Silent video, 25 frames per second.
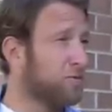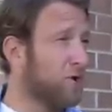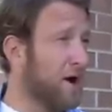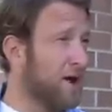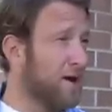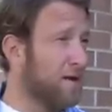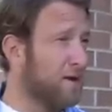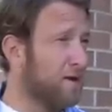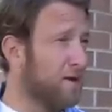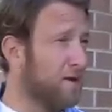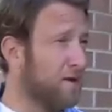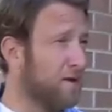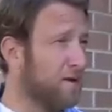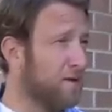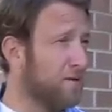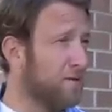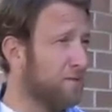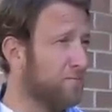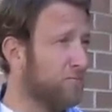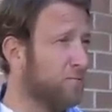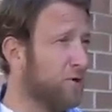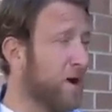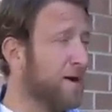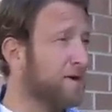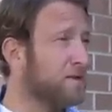Bread? What
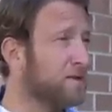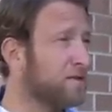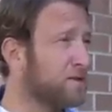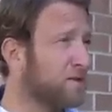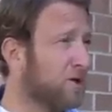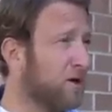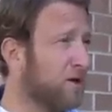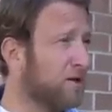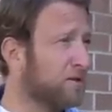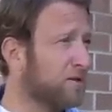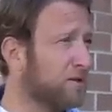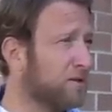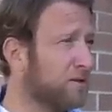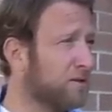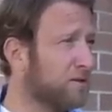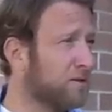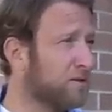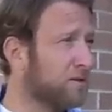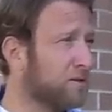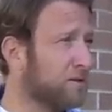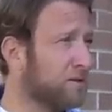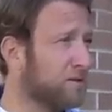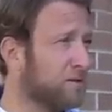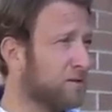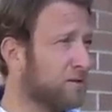is that? Bread and salt?
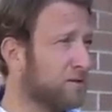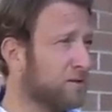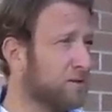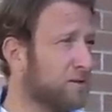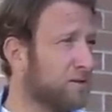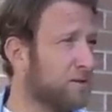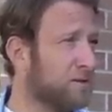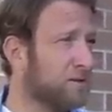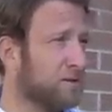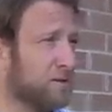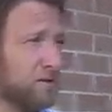No, the best